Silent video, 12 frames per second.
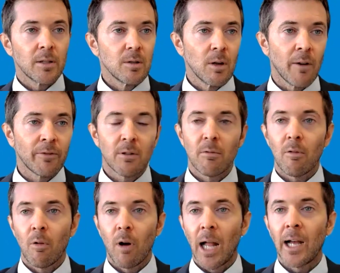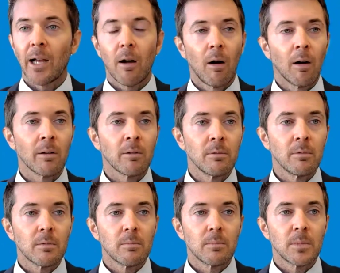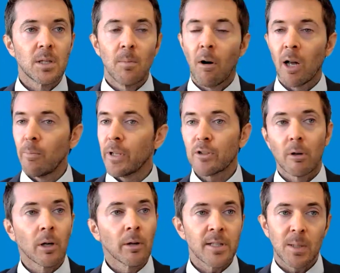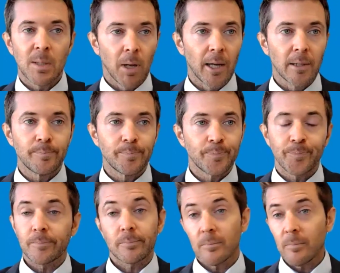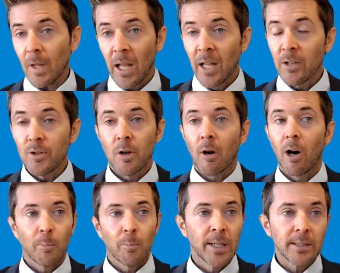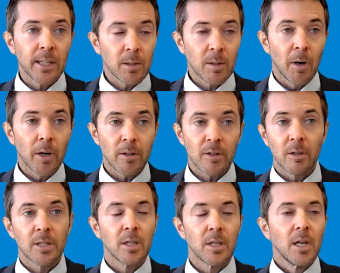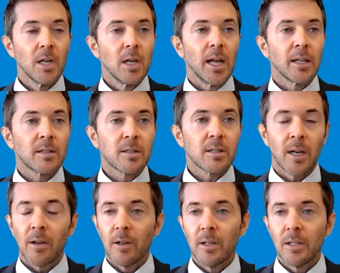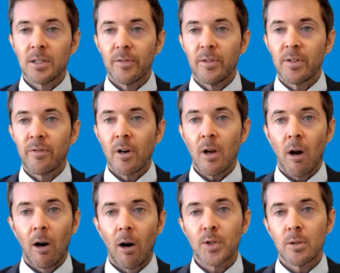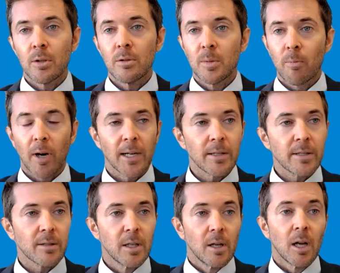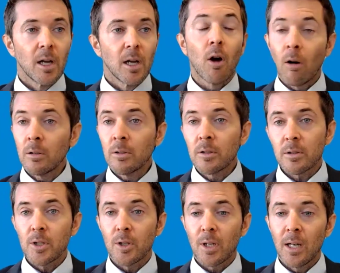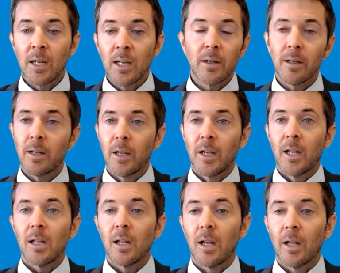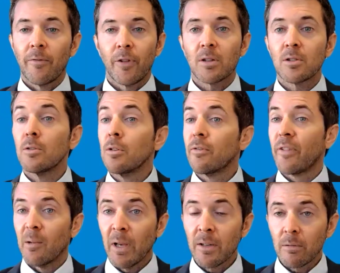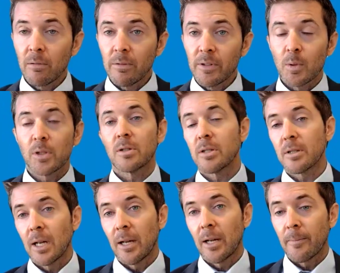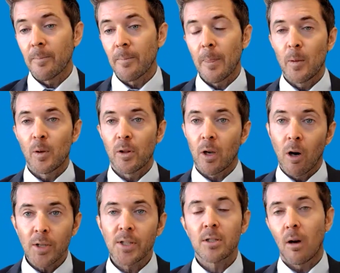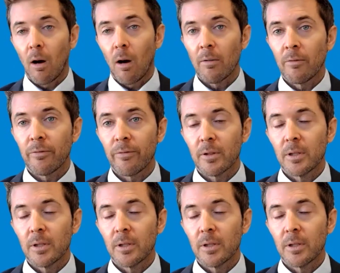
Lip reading: you have to rely on demand being stronger than supply. And you can't predict that demand. So it's very hard to price. The gold, certainly, if you had to do the fundamentals, which is the cost of